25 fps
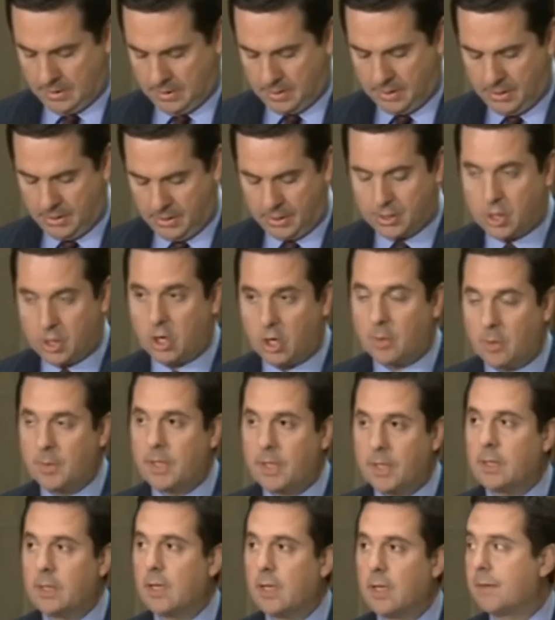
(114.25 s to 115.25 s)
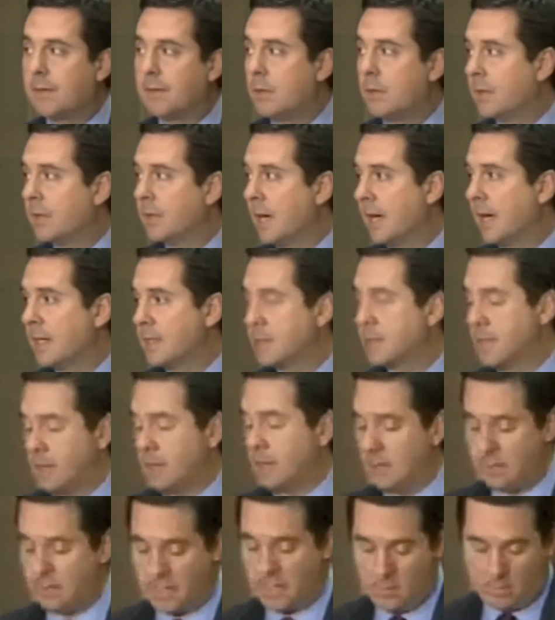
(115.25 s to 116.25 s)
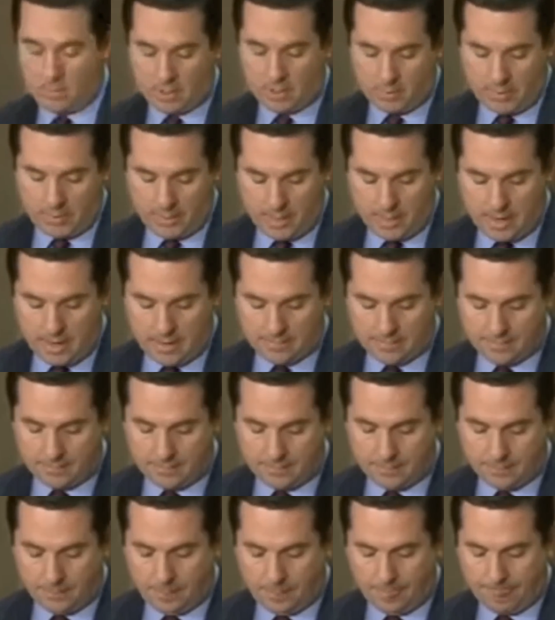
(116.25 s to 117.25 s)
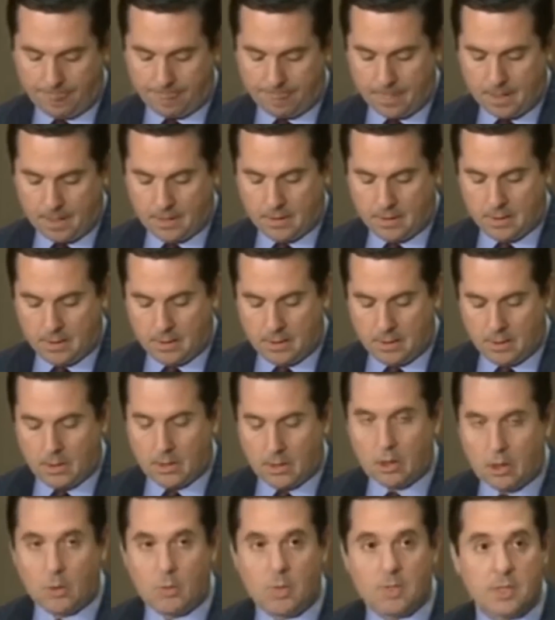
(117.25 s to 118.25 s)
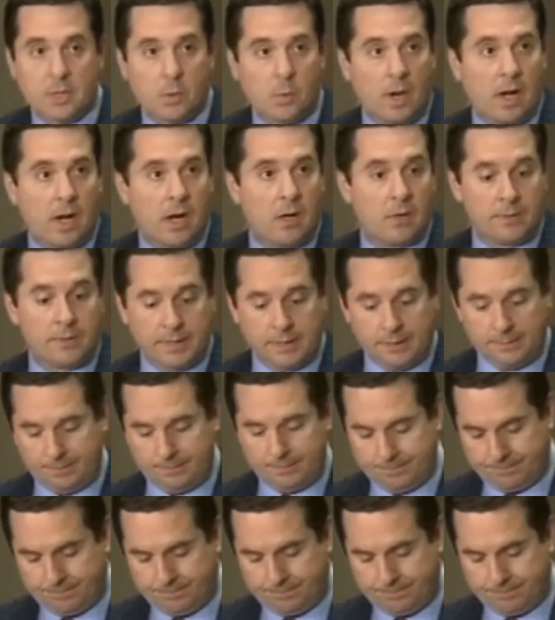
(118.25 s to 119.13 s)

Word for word: to determine a few things here that I want to read off. Who was aware of it?